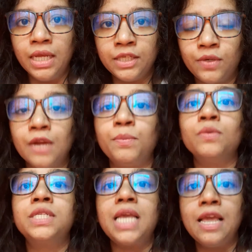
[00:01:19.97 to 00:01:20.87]
You can
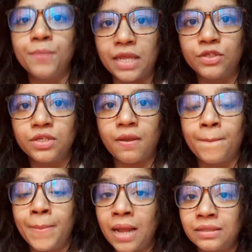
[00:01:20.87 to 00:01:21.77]
post image,
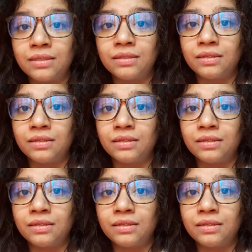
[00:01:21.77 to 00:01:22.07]
but